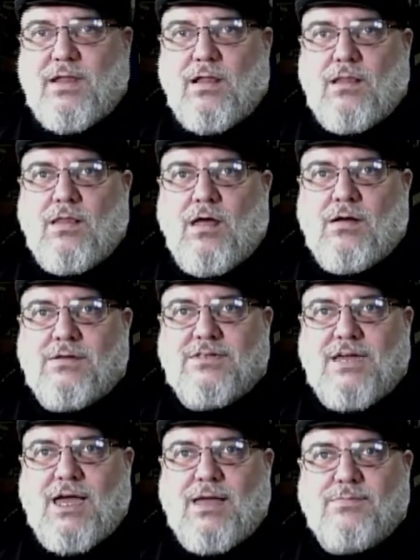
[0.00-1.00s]
a long
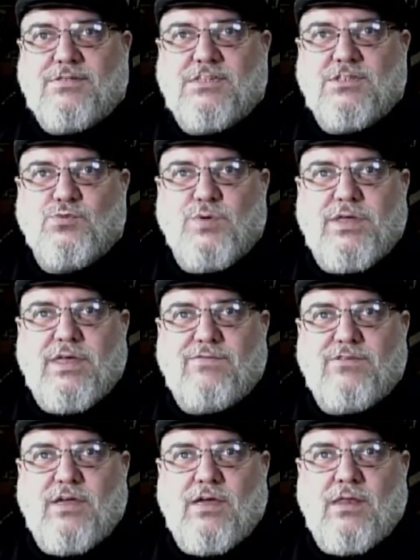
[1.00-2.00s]
time since we
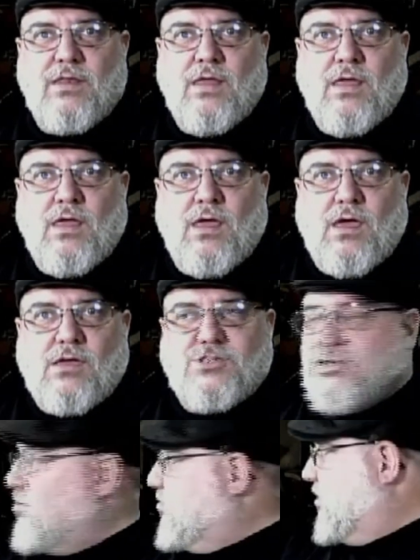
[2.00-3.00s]
have done a
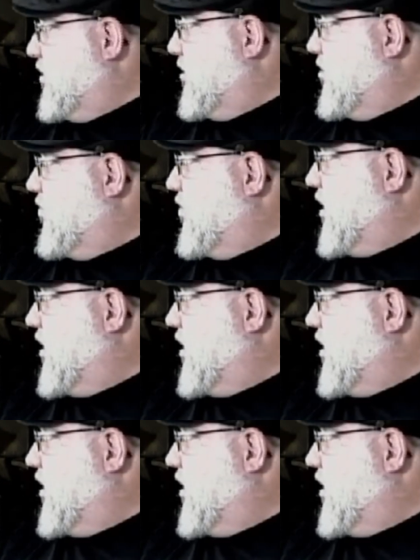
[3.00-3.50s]
show together.